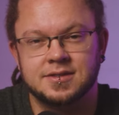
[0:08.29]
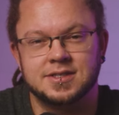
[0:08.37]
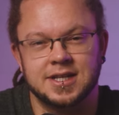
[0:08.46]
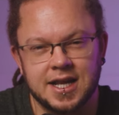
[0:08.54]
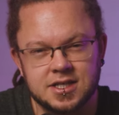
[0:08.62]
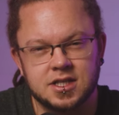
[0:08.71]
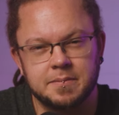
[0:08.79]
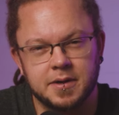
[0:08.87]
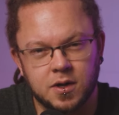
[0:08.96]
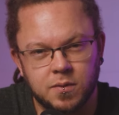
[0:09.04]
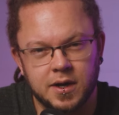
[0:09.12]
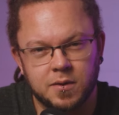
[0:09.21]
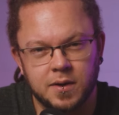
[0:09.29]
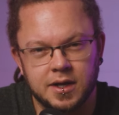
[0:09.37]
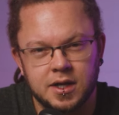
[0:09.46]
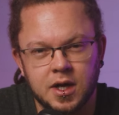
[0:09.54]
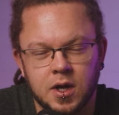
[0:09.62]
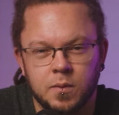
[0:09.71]
Today's going to be a quick
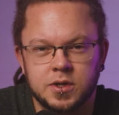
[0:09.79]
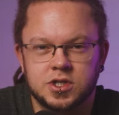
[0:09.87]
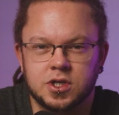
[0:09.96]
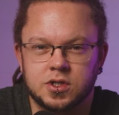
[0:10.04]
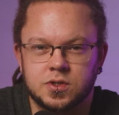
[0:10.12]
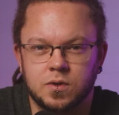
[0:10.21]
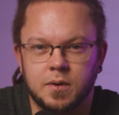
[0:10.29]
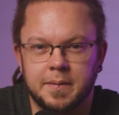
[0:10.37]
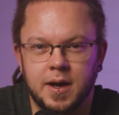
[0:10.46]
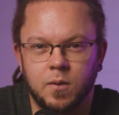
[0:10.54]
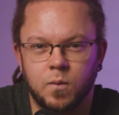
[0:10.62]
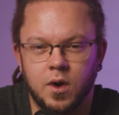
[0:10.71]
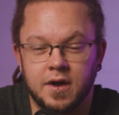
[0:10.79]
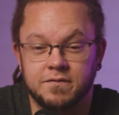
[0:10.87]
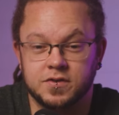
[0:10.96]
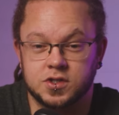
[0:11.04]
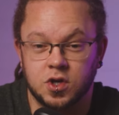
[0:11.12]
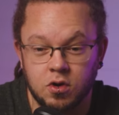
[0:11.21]
one. We're just going to talk about why
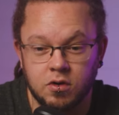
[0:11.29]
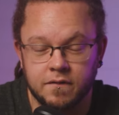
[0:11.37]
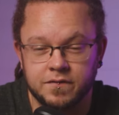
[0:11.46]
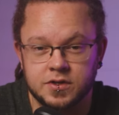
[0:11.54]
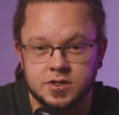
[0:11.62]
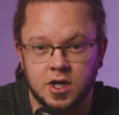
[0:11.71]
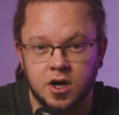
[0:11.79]
photographers